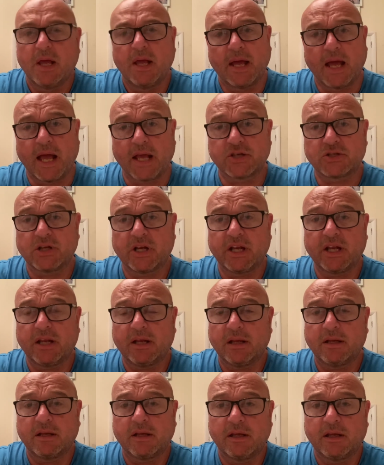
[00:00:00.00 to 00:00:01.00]
Actually,
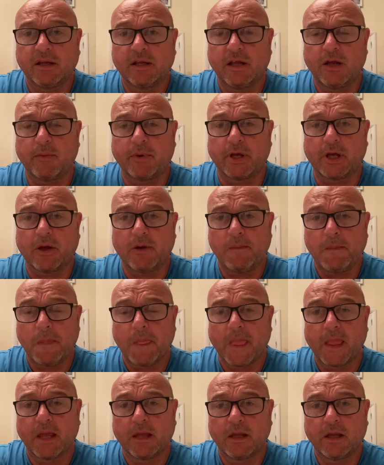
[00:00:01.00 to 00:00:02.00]
here we go.
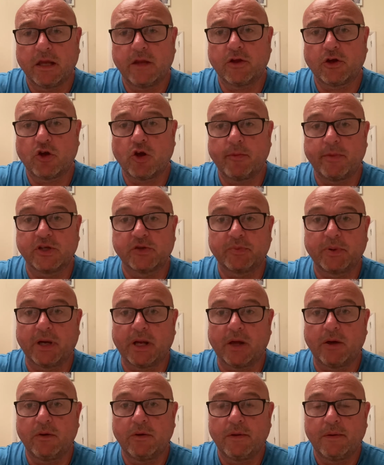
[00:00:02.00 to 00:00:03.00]
In the comments
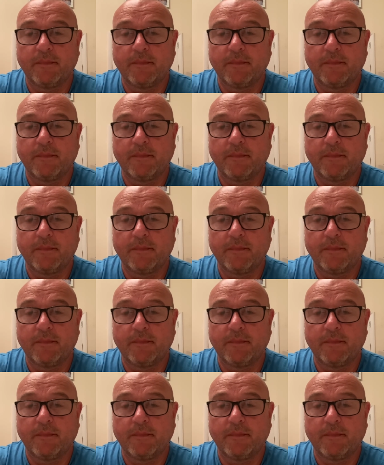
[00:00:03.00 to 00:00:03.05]
below,